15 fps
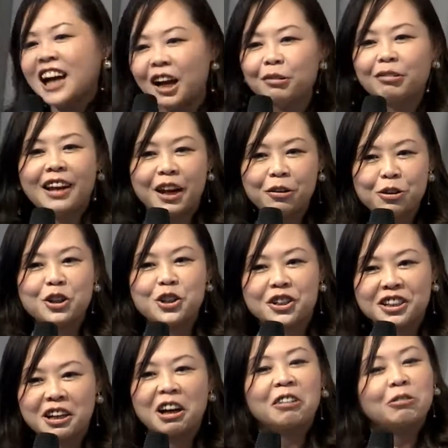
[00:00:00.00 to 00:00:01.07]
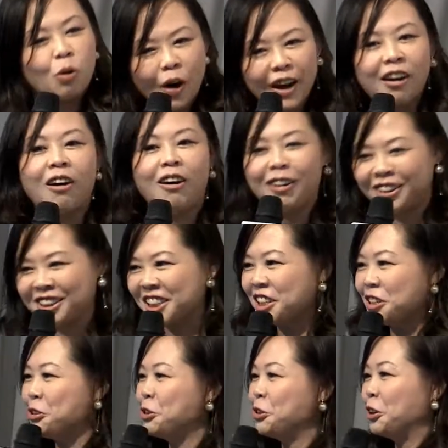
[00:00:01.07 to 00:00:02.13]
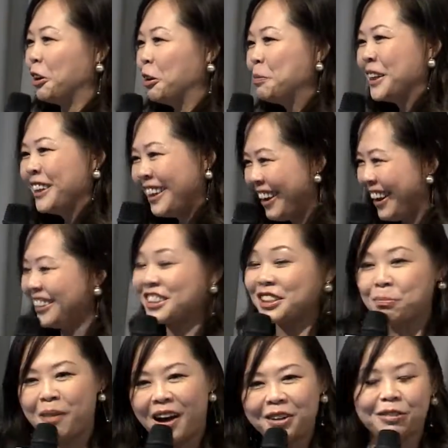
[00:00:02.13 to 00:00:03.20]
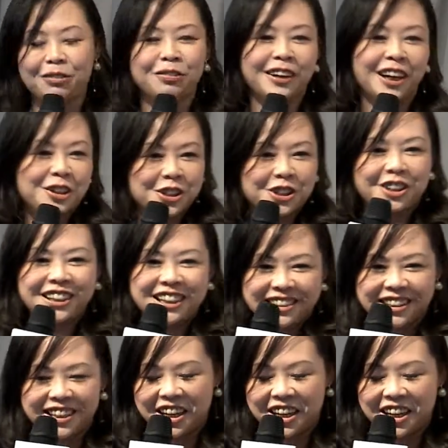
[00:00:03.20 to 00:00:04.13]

kind of languages are quite hot in Europe and some part of Asia these